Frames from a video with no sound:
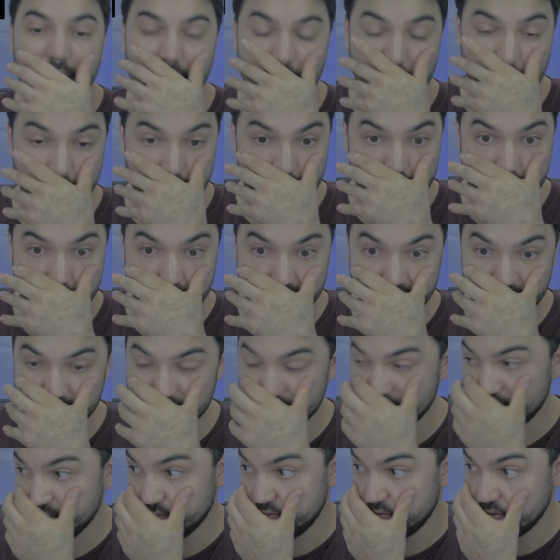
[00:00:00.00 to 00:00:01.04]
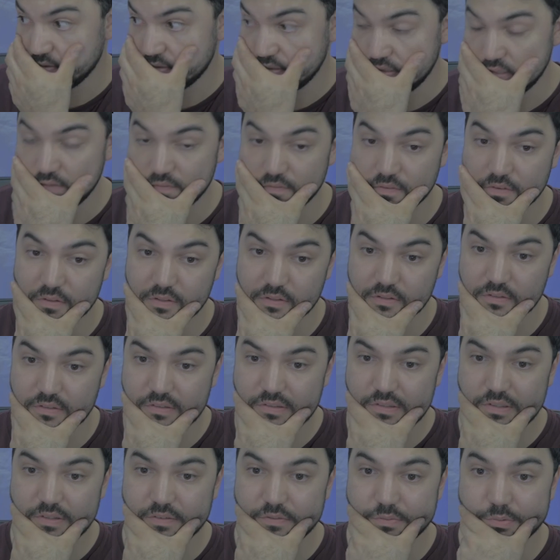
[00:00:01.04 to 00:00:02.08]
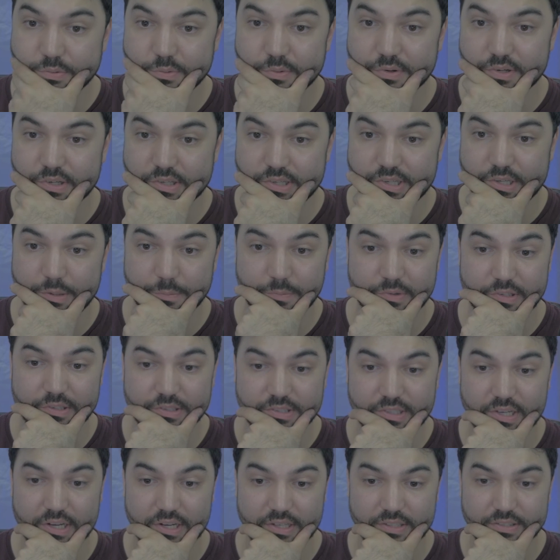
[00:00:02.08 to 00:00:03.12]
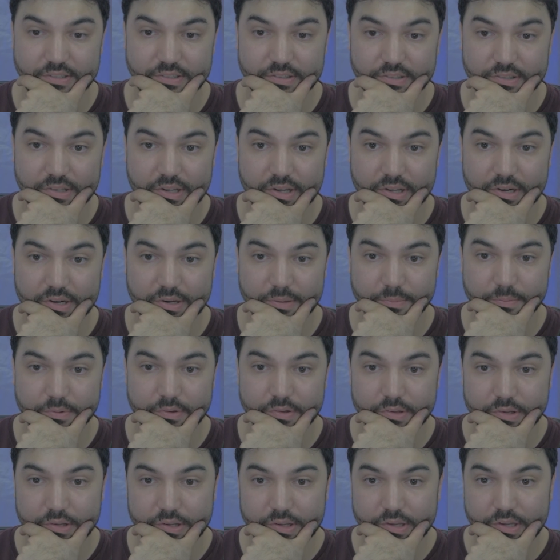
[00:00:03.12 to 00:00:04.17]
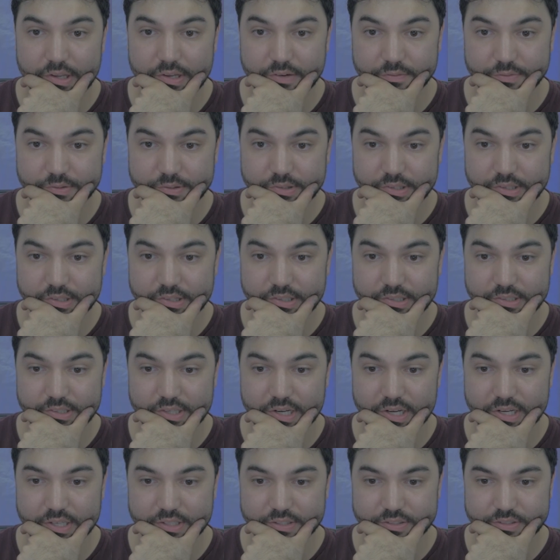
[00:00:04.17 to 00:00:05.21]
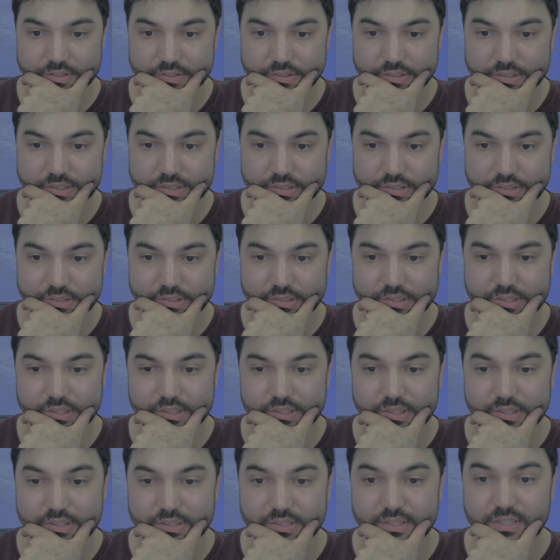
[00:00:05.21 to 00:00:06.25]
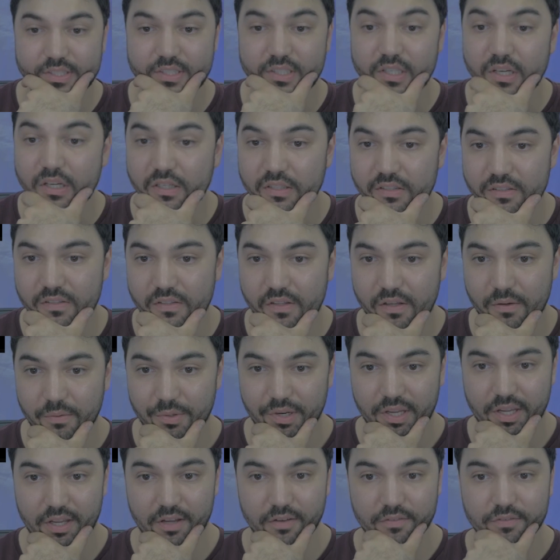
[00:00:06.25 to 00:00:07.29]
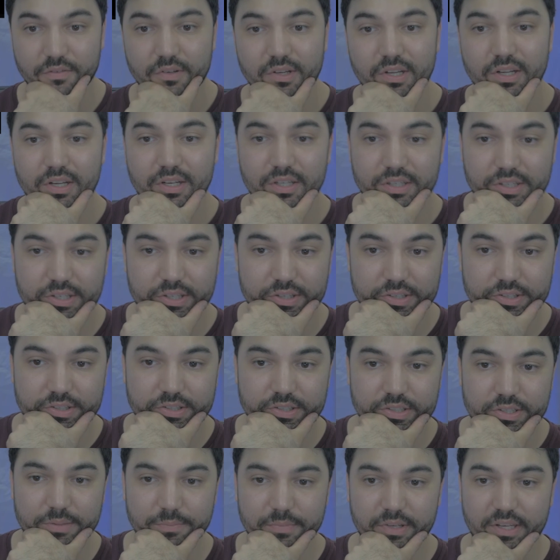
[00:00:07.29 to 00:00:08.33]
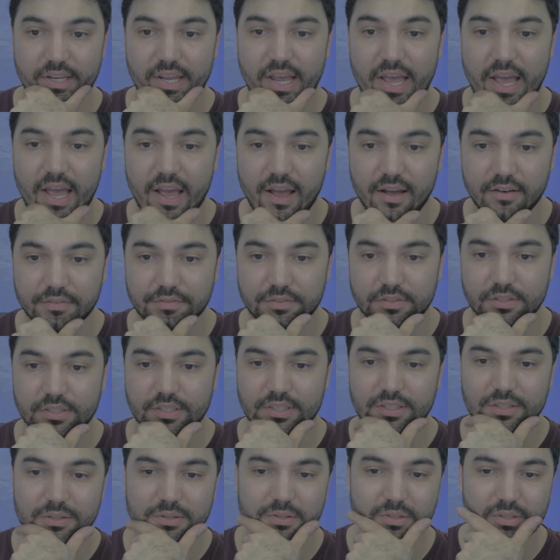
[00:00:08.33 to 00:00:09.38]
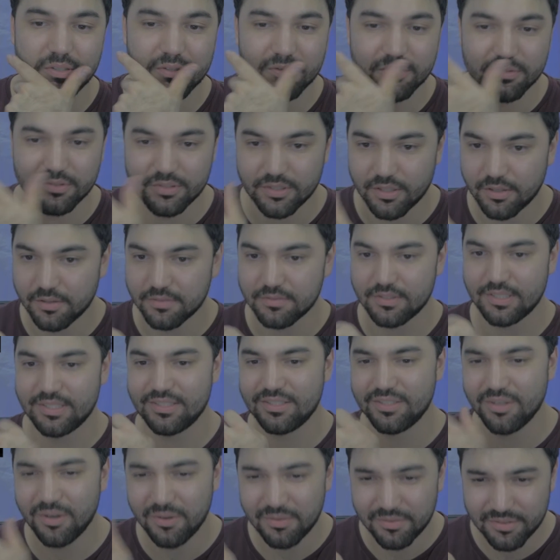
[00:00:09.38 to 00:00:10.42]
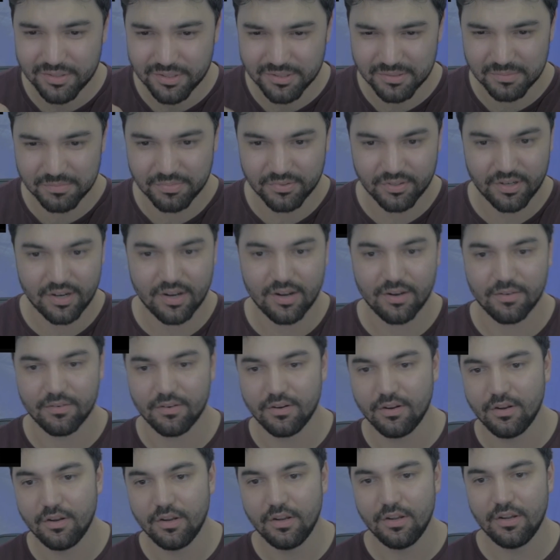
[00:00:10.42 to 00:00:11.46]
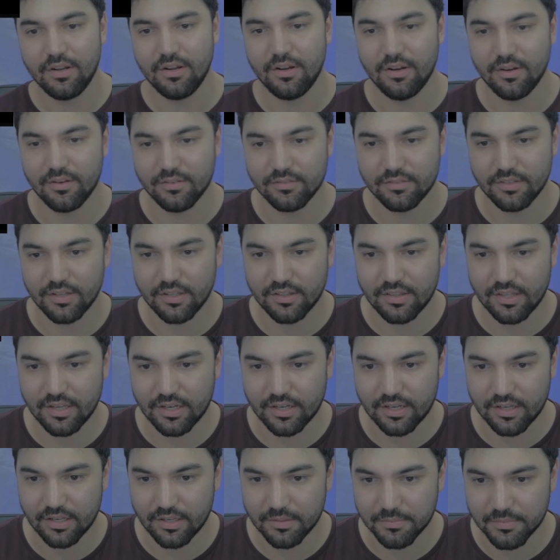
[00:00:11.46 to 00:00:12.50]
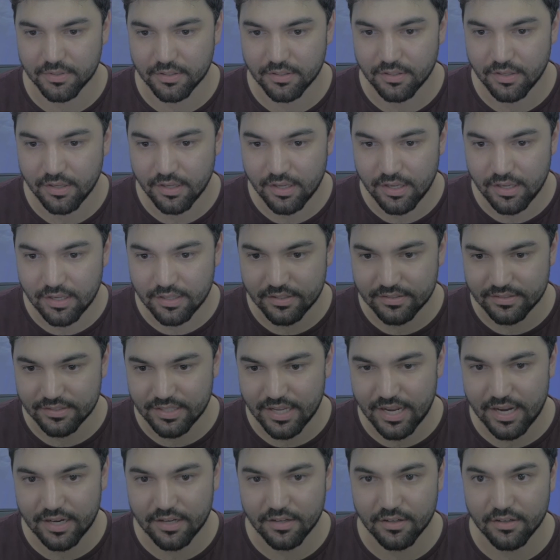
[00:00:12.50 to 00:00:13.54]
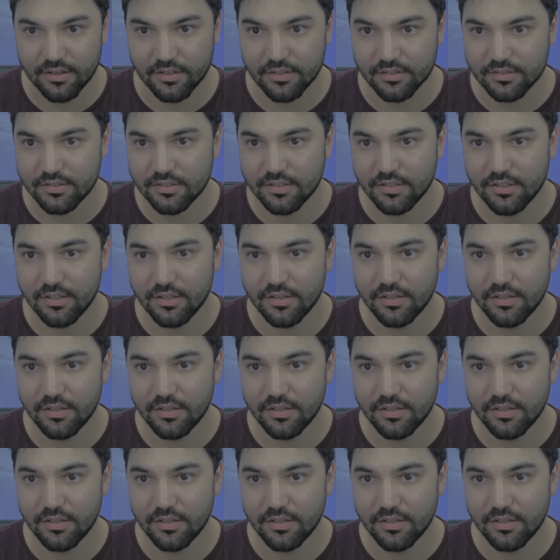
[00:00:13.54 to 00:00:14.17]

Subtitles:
that we can choose from for defense if we want to keep these guys in our lineup. And if we look at these guys, look at the studs that we have. Gurley, McCaffrey, Julio Jones, Antonio Brown. Oh, not that guy, but Zach Ertz.